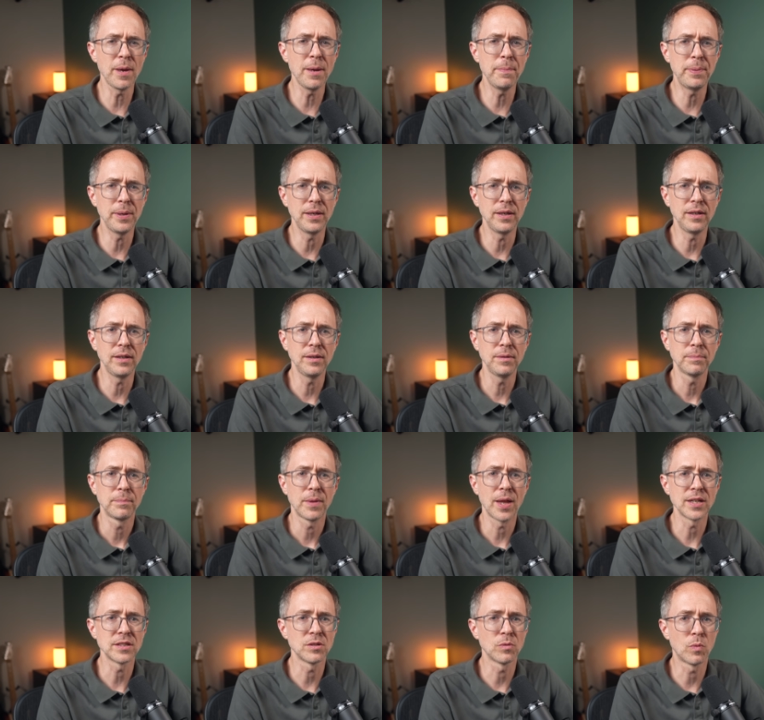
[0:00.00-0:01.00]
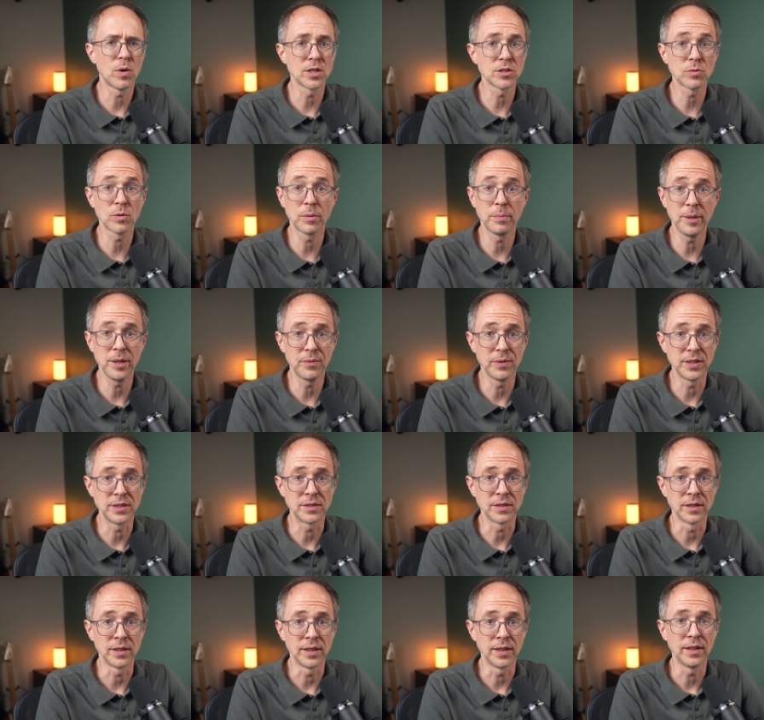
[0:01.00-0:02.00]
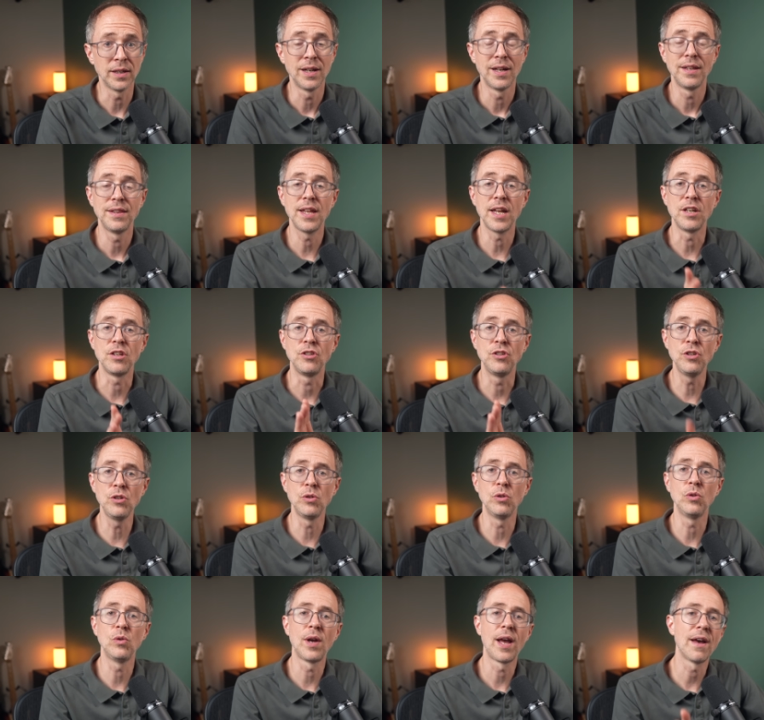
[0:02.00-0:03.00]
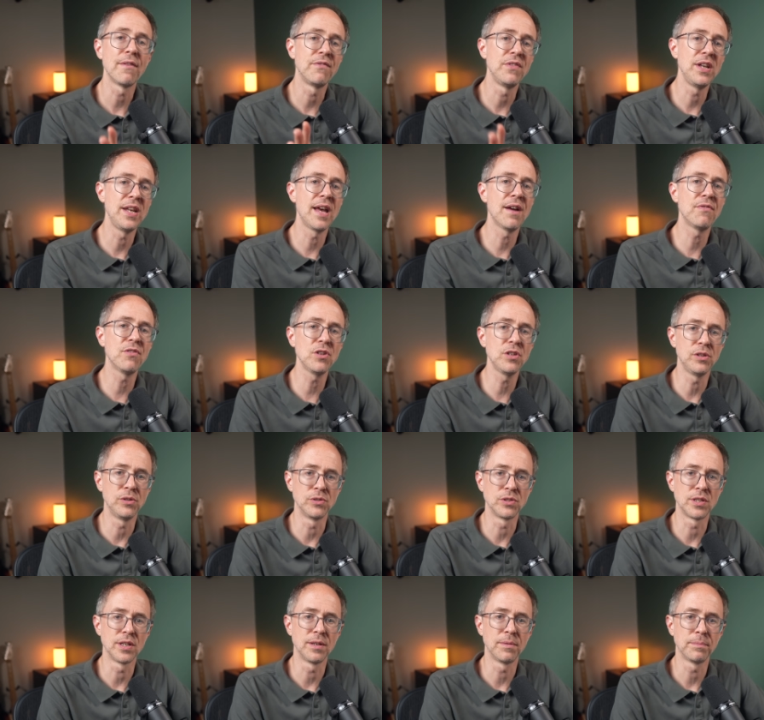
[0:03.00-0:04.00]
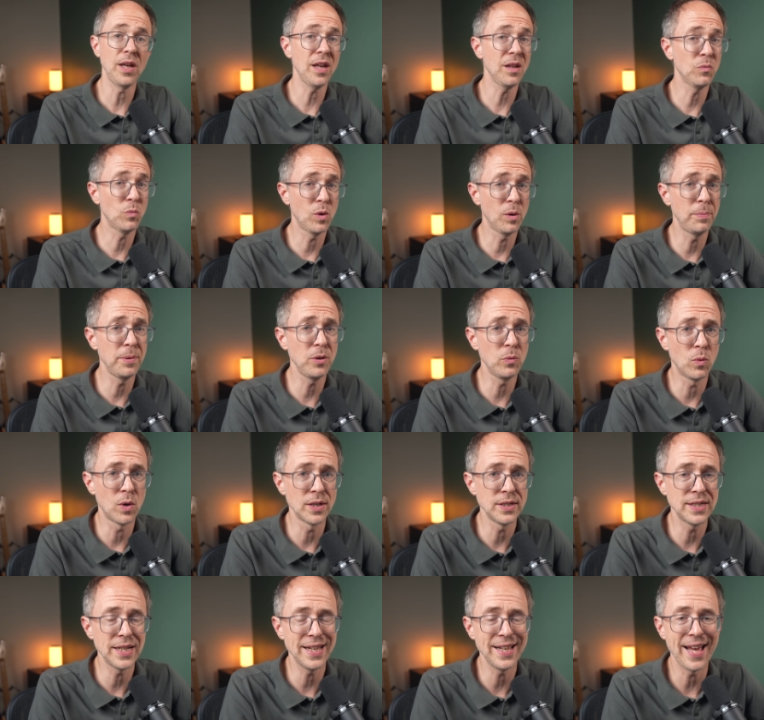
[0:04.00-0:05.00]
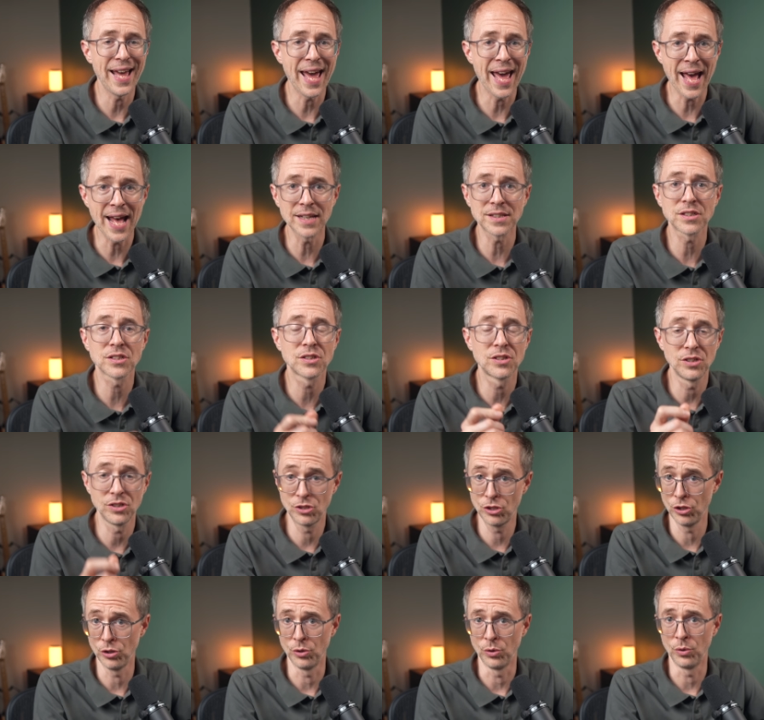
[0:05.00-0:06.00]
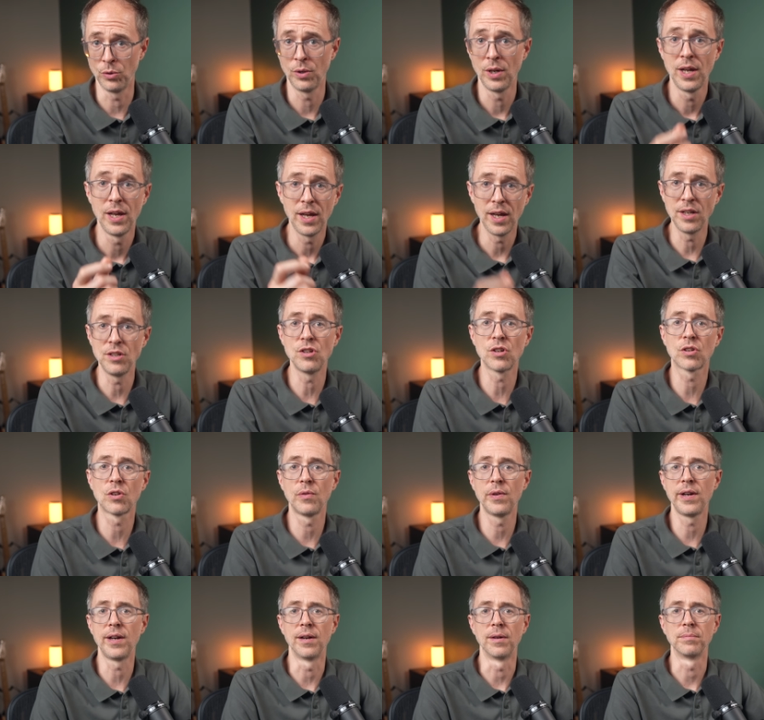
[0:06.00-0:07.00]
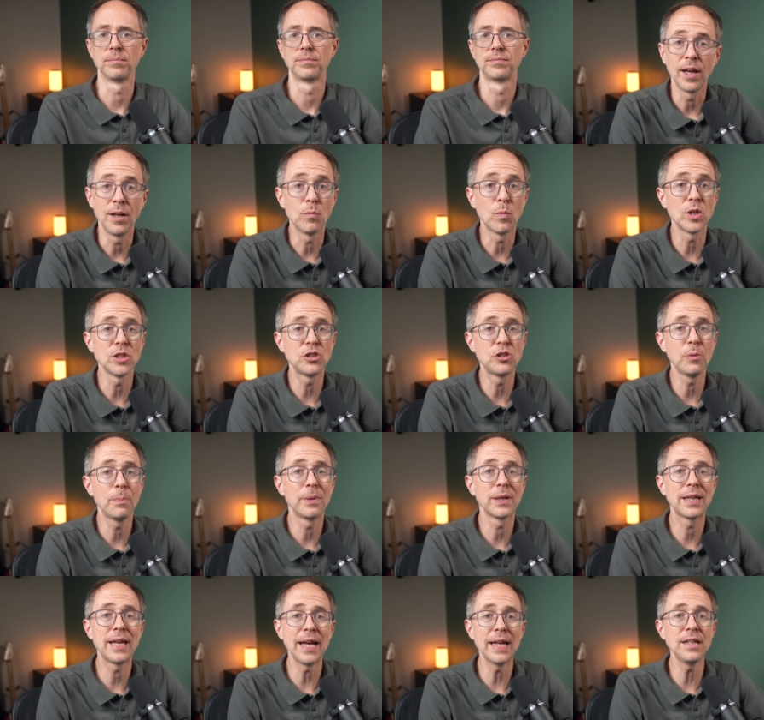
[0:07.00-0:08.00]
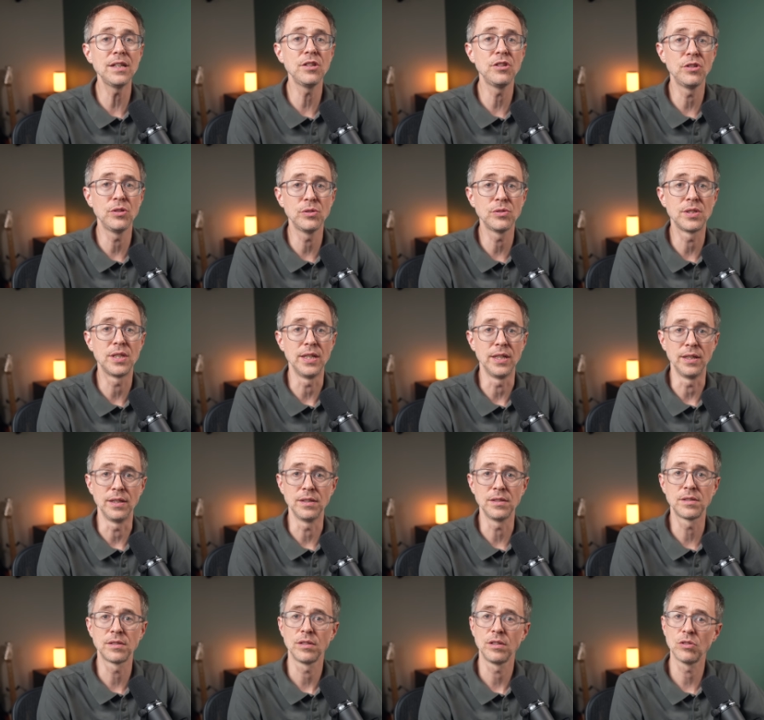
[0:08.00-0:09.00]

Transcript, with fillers: may be, as it was with me recently, that you have never used it and will be one day asked to in your career. And once you begin to use these,